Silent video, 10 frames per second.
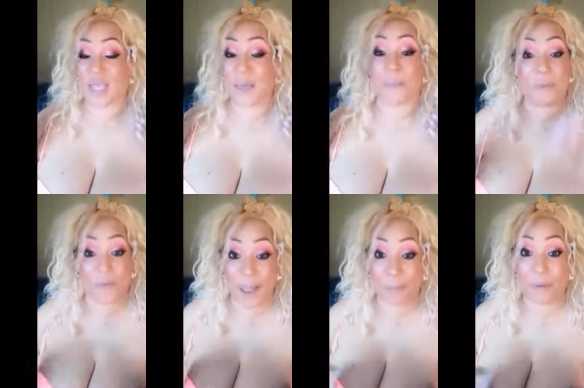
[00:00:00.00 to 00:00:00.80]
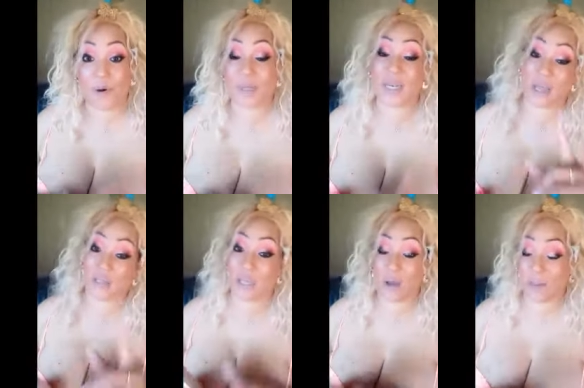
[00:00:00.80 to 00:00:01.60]
a primer, and I'll
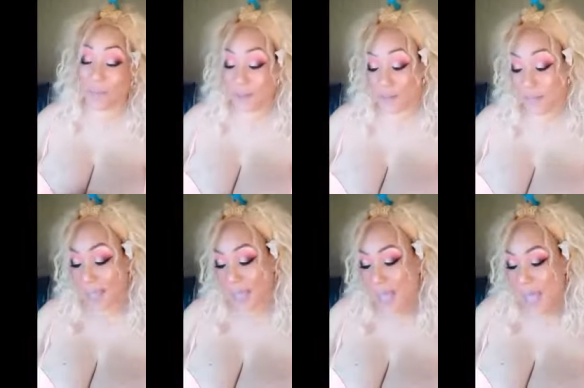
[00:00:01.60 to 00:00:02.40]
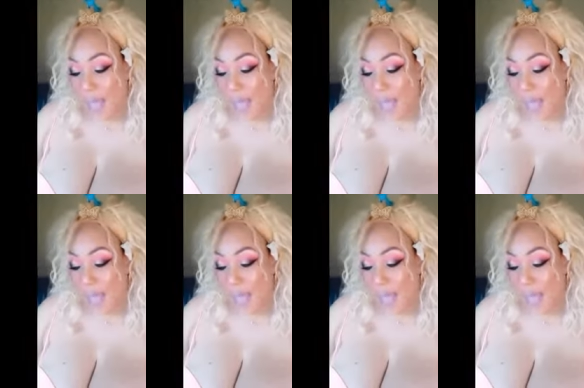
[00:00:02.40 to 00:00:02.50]
talk about that.